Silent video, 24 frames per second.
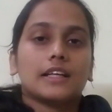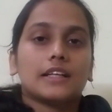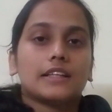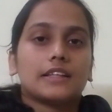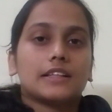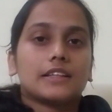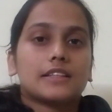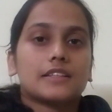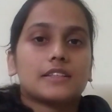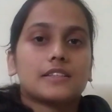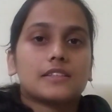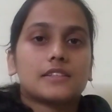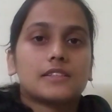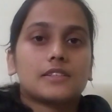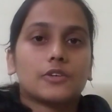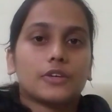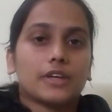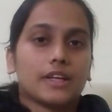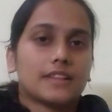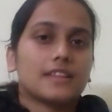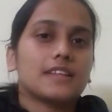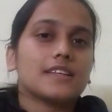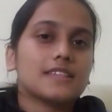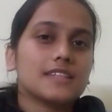So yeah,
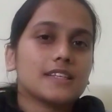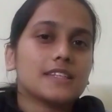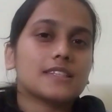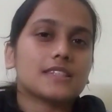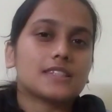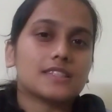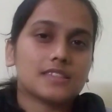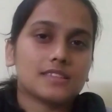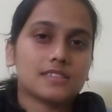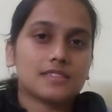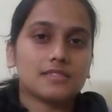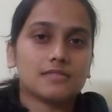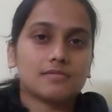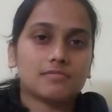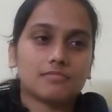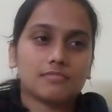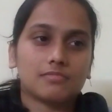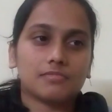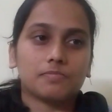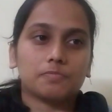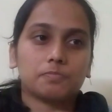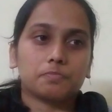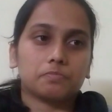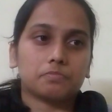this is,
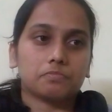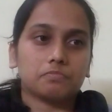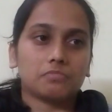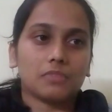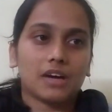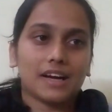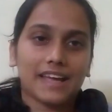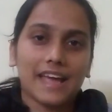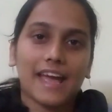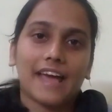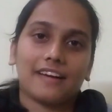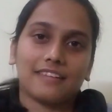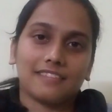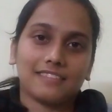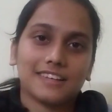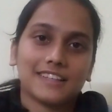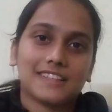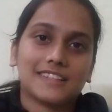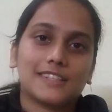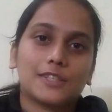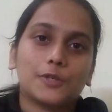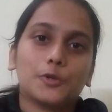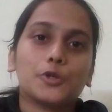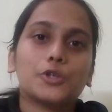again, it's
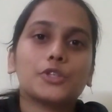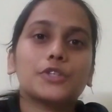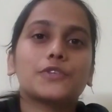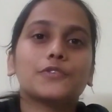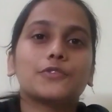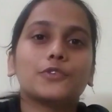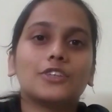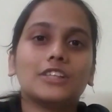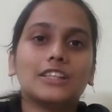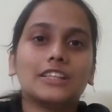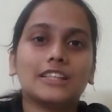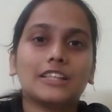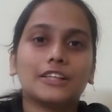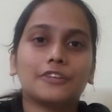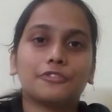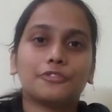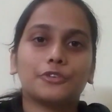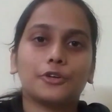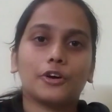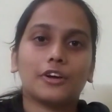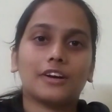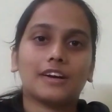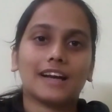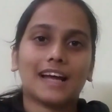useful if
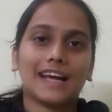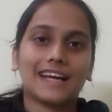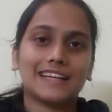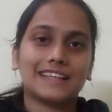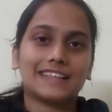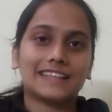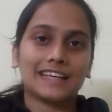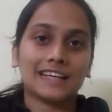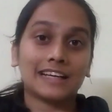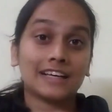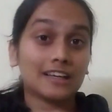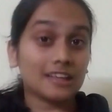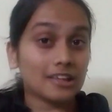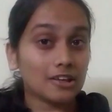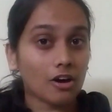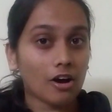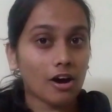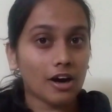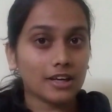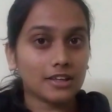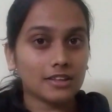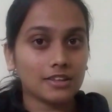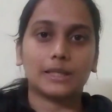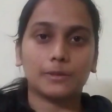you're writing a
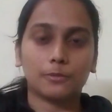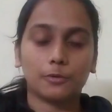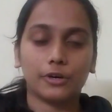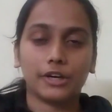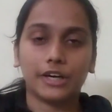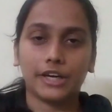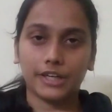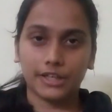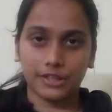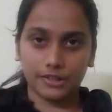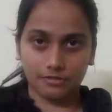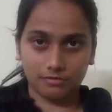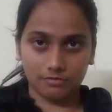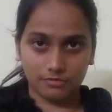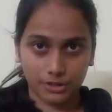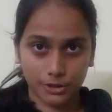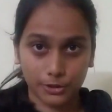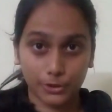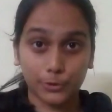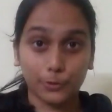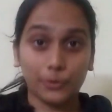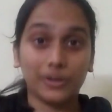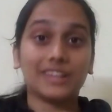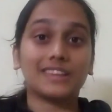lot and you're
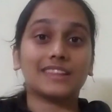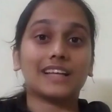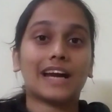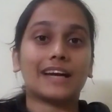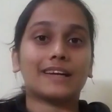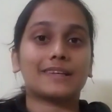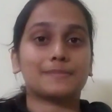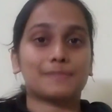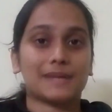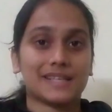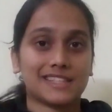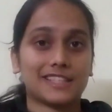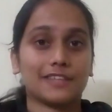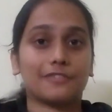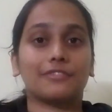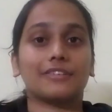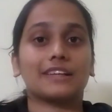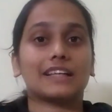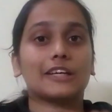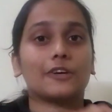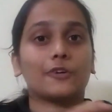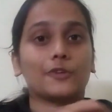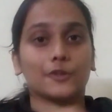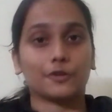doing that specifically
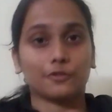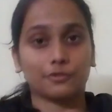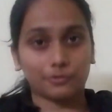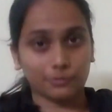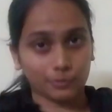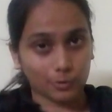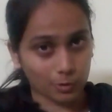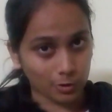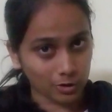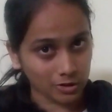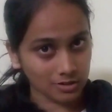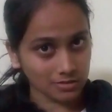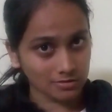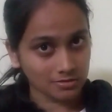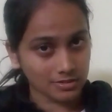on your phone.